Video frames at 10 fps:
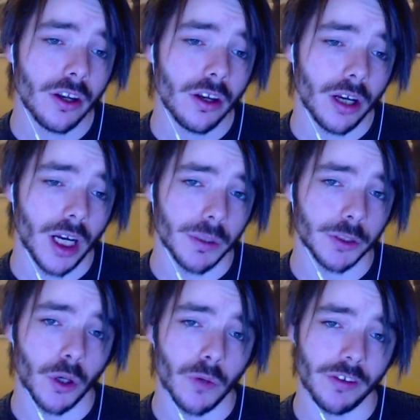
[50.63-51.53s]
which
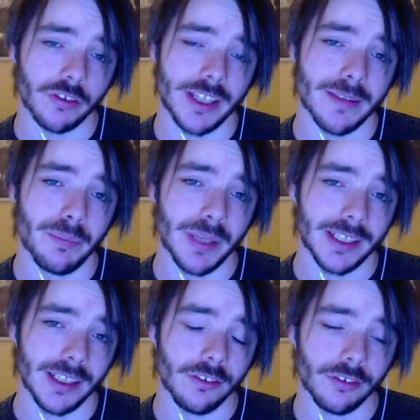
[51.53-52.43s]
were obviously the
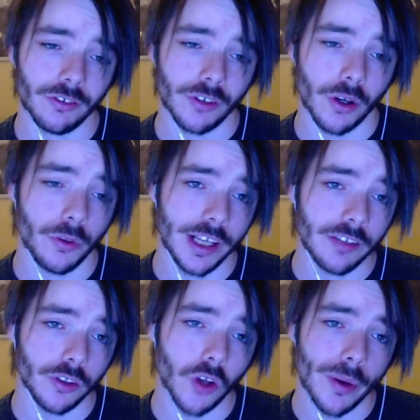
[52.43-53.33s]
biggies. So things
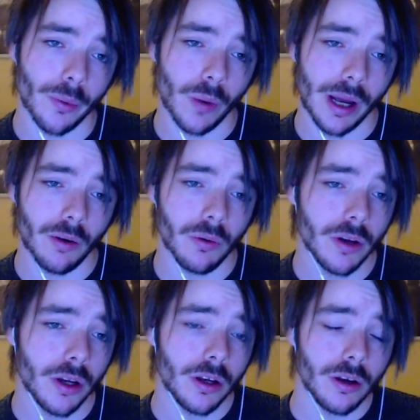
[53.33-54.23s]
are going well,
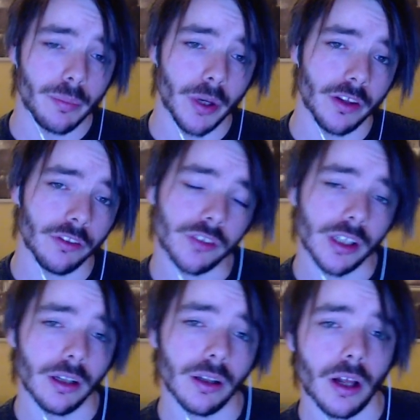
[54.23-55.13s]
but there's
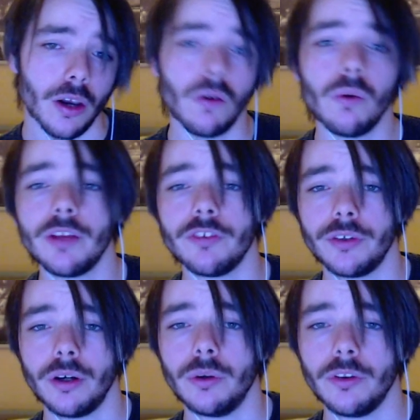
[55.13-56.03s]
still a long way to
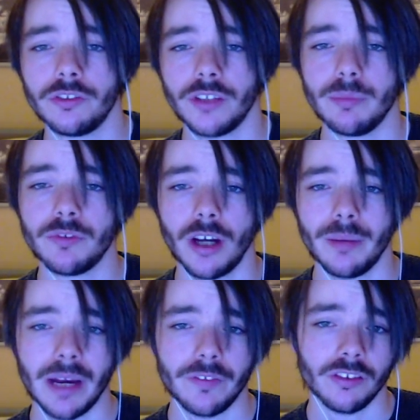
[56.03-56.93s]
go at the same time,
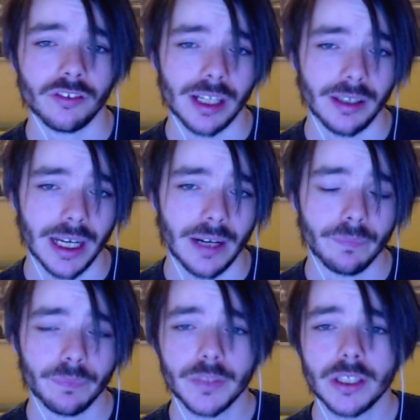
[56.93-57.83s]
having said that.
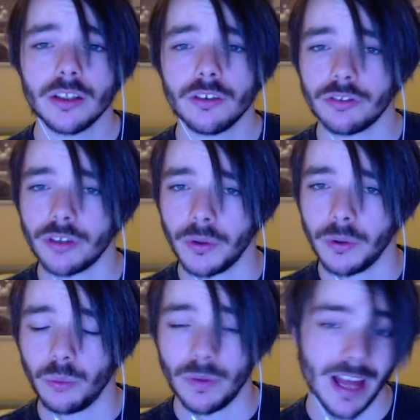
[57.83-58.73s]
So
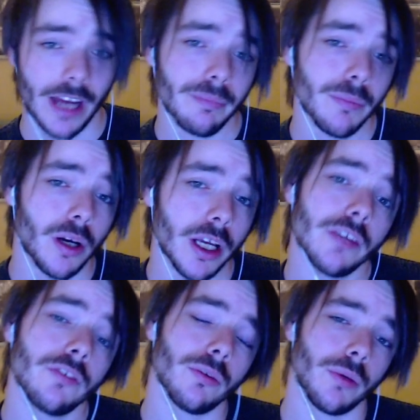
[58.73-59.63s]
with that in
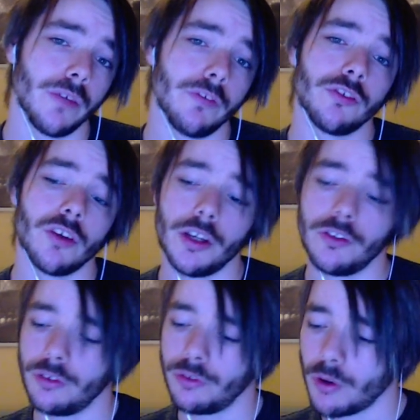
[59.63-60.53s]
mind, we've decided
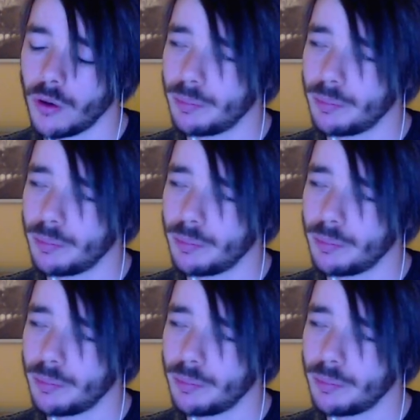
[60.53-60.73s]
to throw up, I